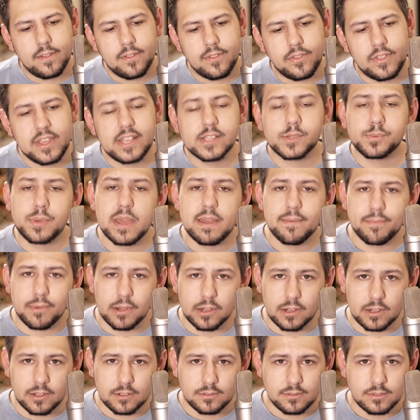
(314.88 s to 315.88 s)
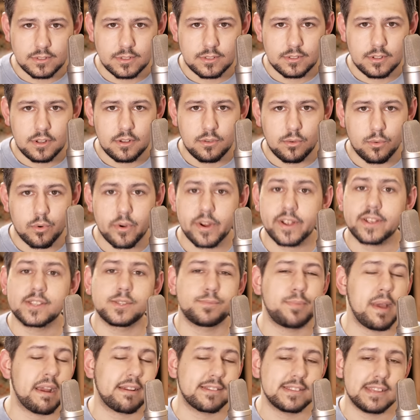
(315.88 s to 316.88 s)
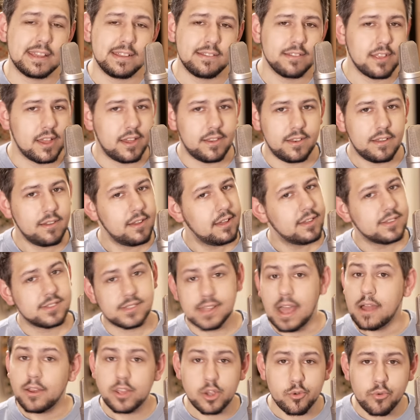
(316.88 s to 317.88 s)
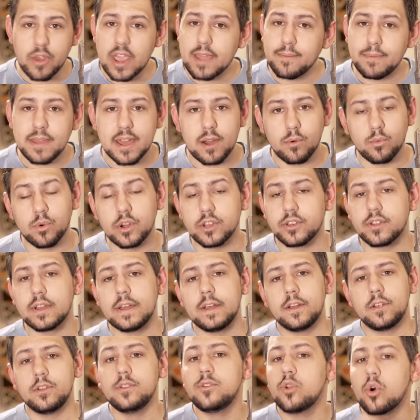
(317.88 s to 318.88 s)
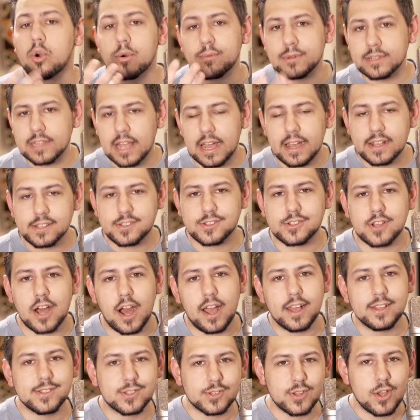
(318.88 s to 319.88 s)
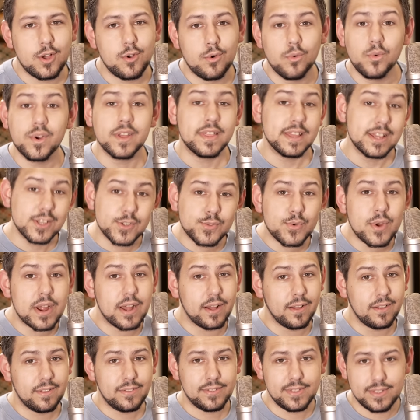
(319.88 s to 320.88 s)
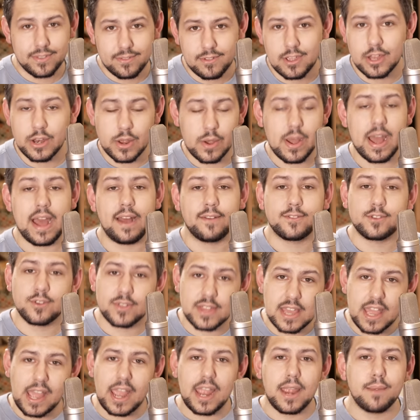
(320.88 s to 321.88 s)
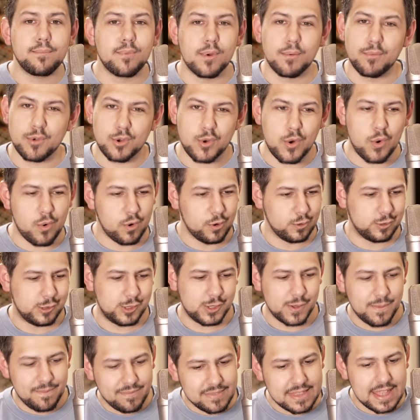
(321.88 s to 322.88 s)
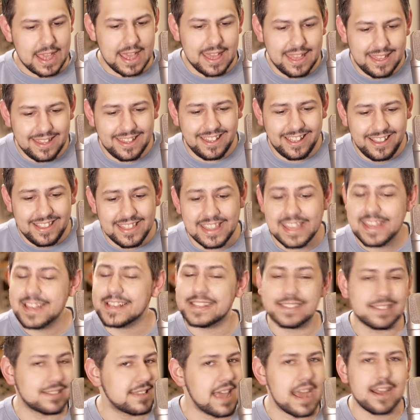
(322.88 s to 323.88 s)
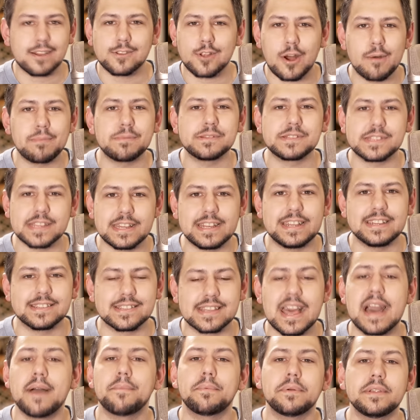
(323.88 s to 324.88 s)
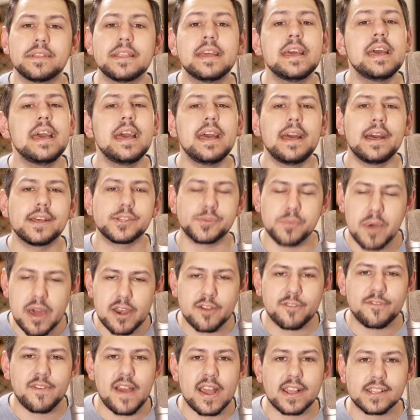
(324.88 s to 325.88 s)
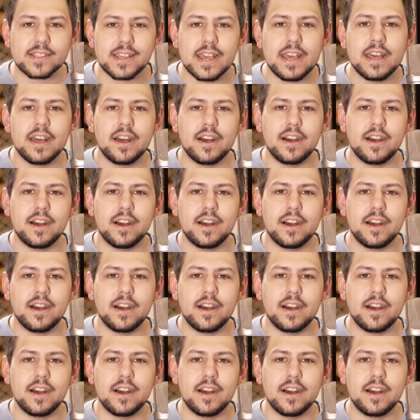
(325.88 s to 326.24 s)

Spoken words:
these people were expecting that Saudi Arabia would normalize ties with Israel, you know, after the Abraham Accords. And the exact opposite has happened. As a matter of fact,